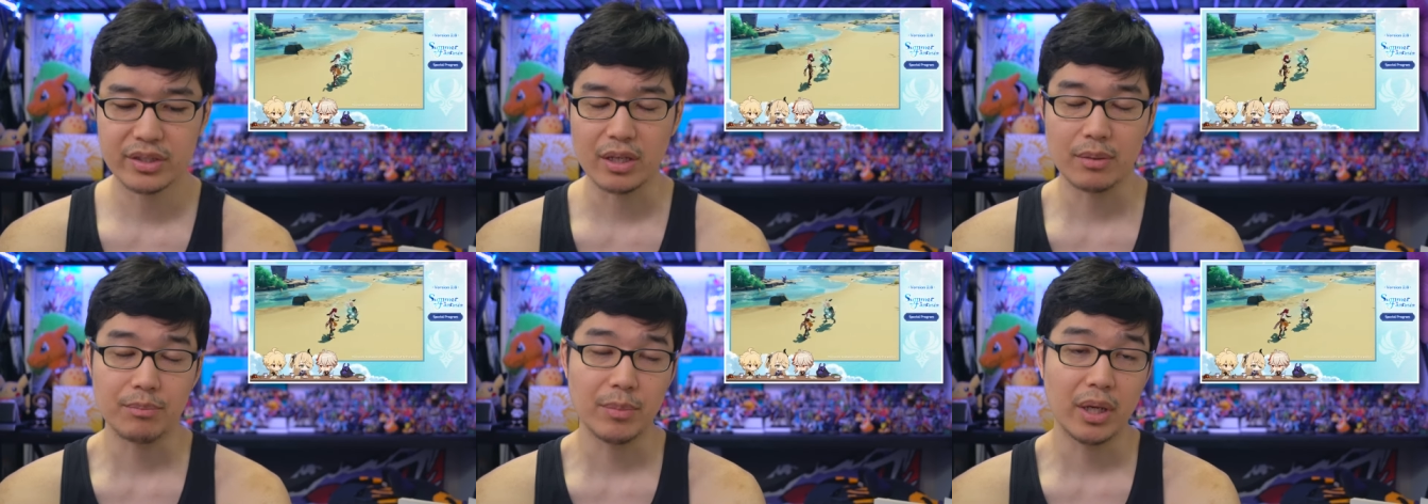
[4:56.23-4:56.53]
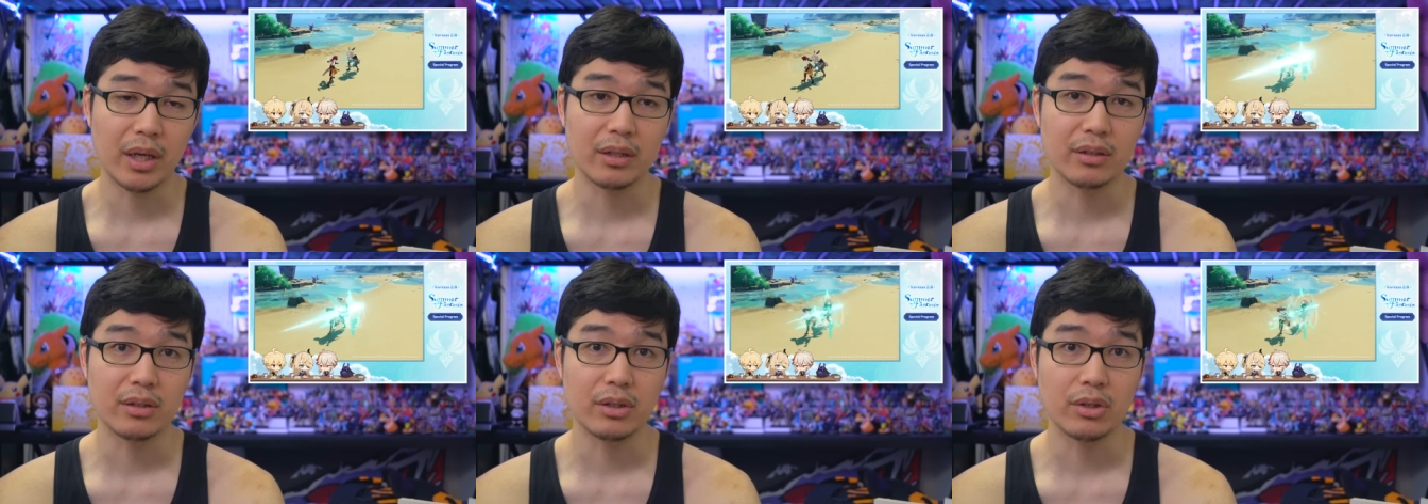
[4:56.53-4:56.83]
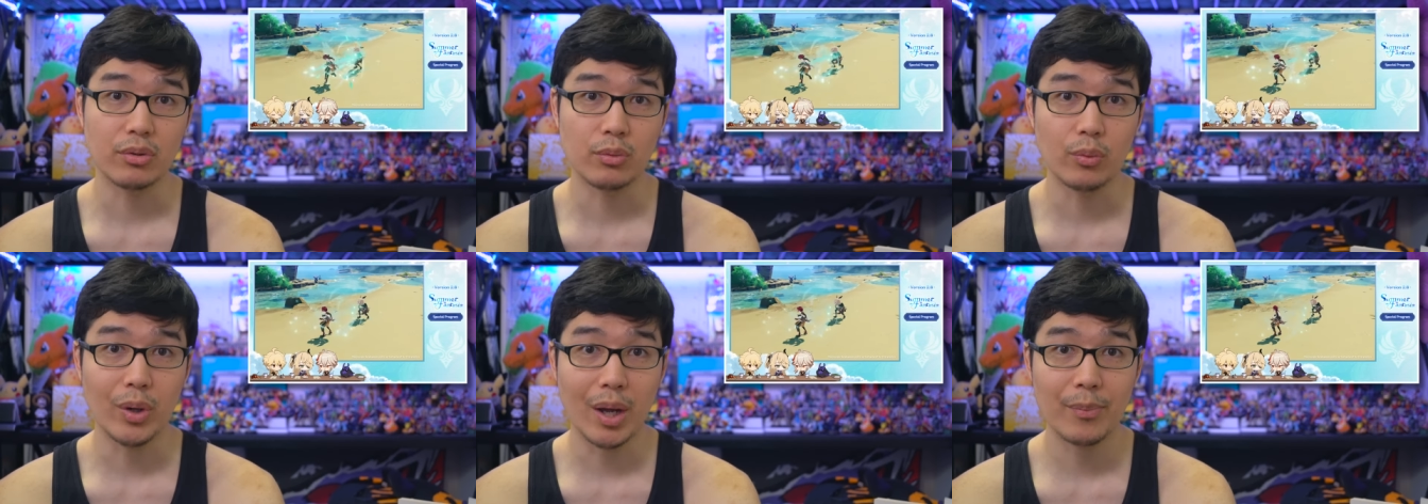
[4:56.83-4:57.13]
they made
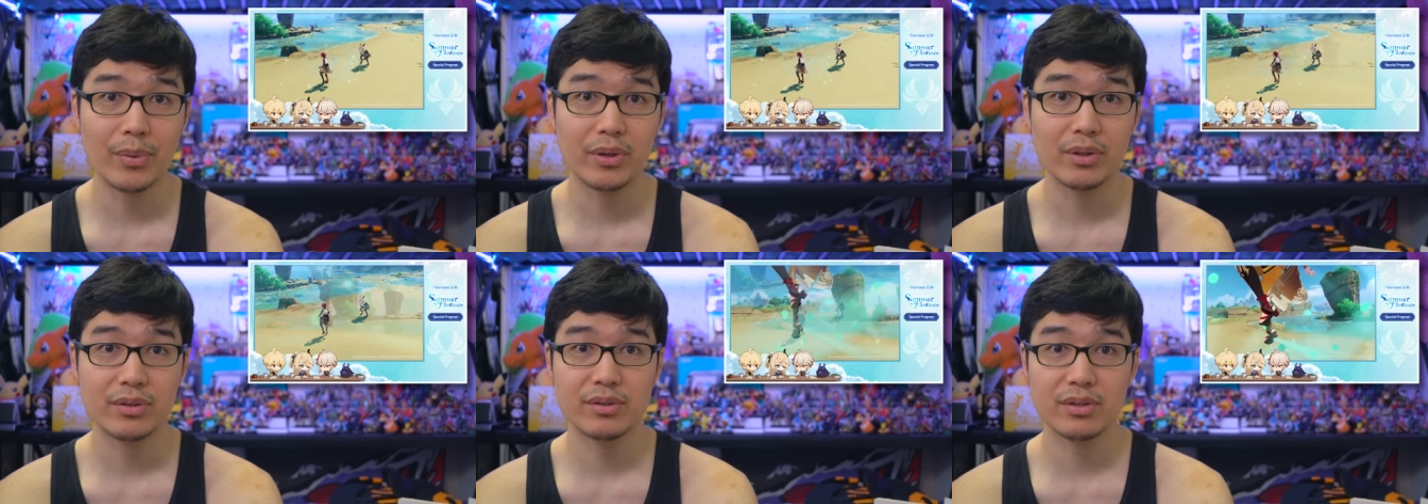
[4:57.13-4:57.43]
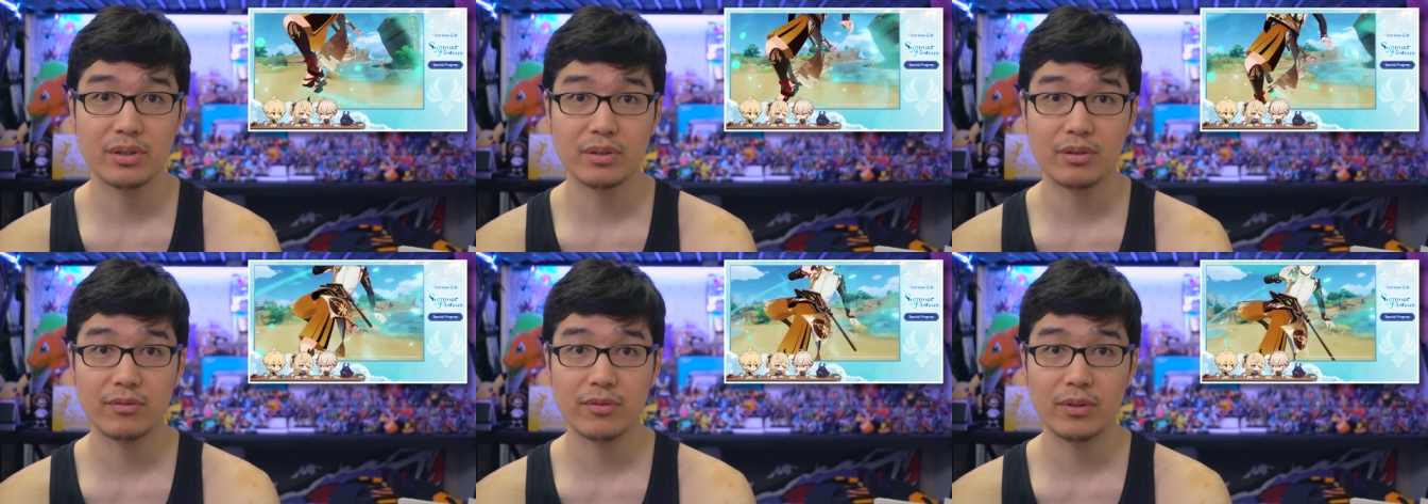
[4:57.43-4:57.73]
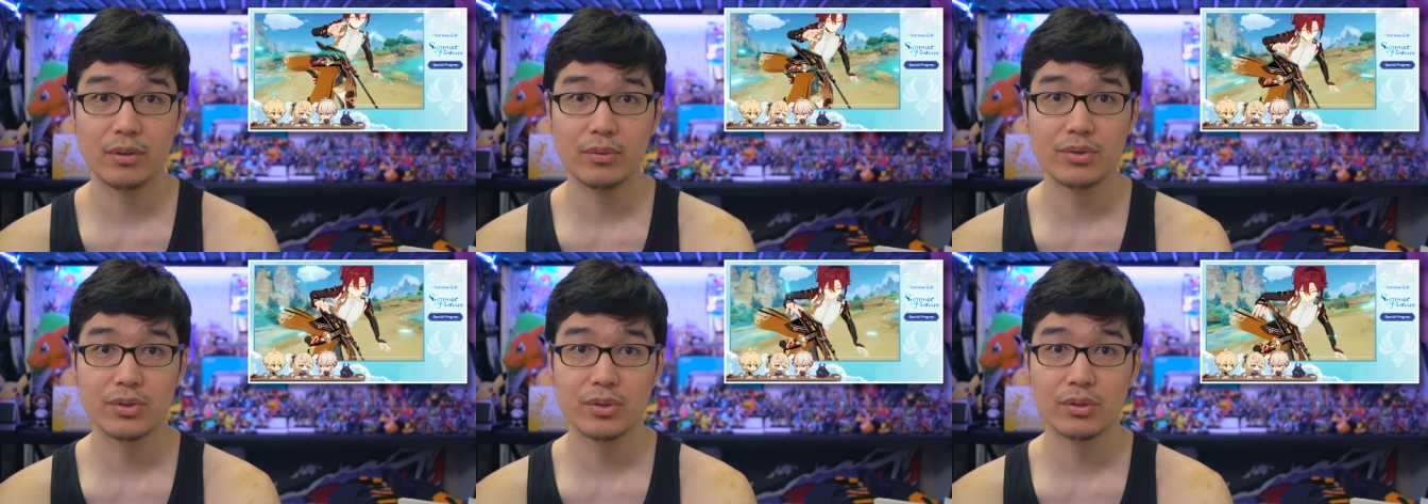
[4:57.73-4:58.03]
new weapons in the
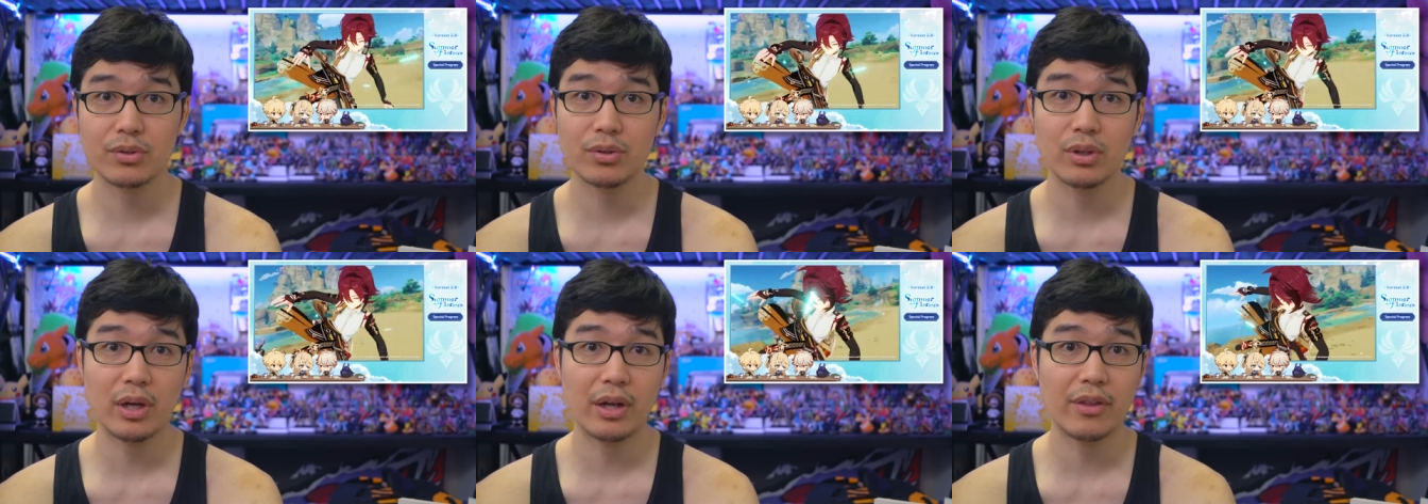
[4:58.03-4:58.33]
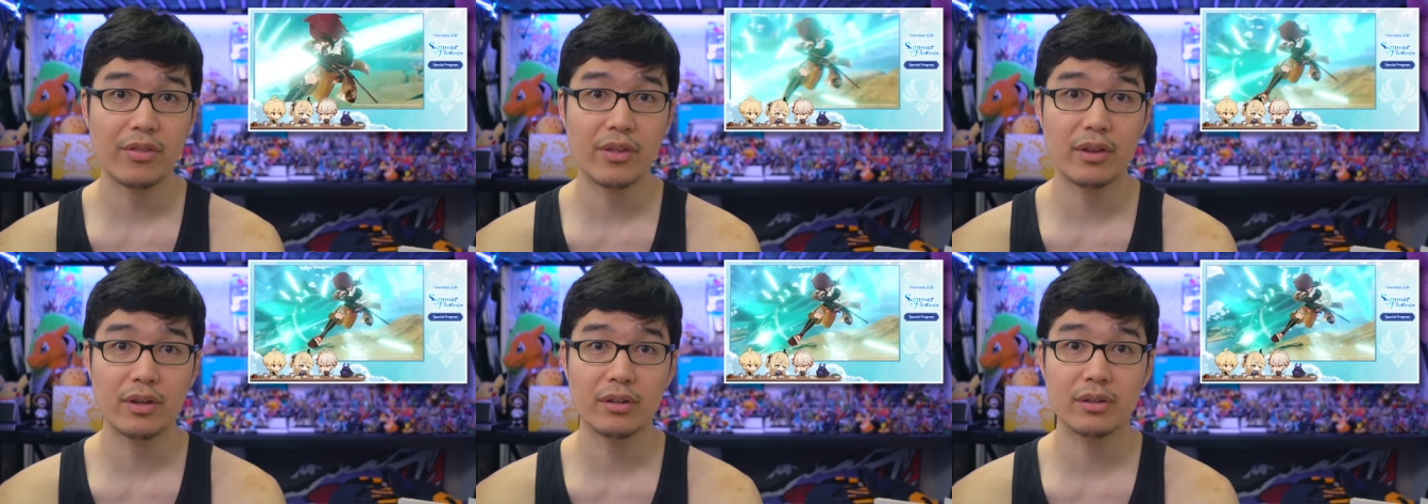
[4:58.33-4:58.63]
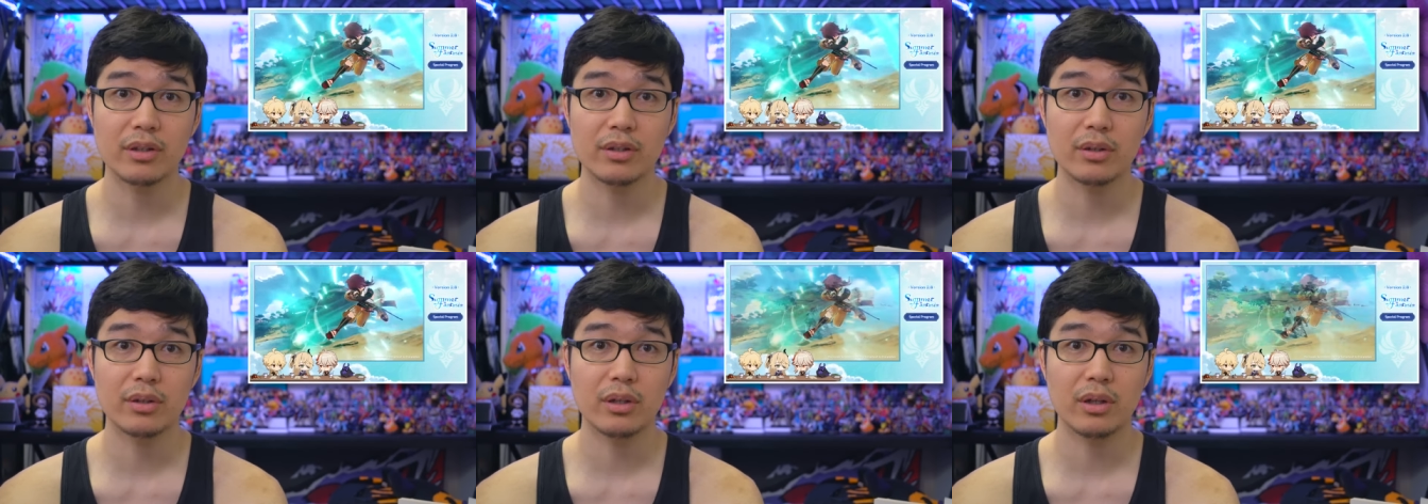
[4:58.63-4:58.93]
future, I think the,